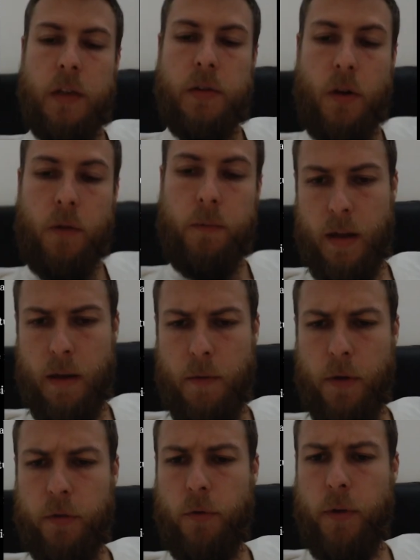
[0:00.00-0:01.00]
So I've
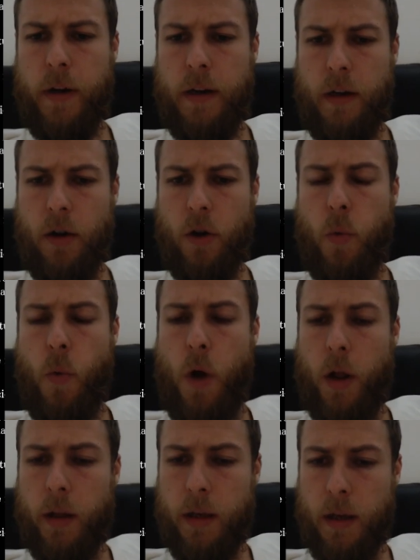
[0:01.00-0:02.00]
also written here
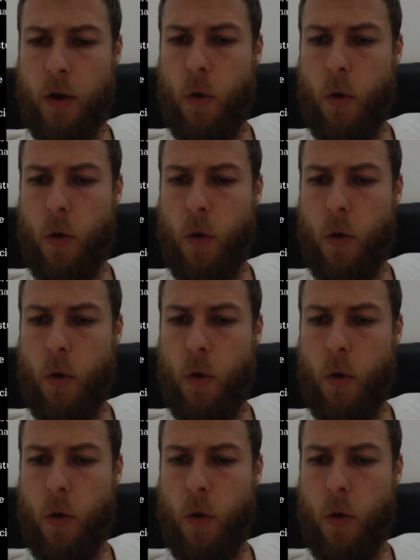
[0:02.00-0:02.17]
qualia,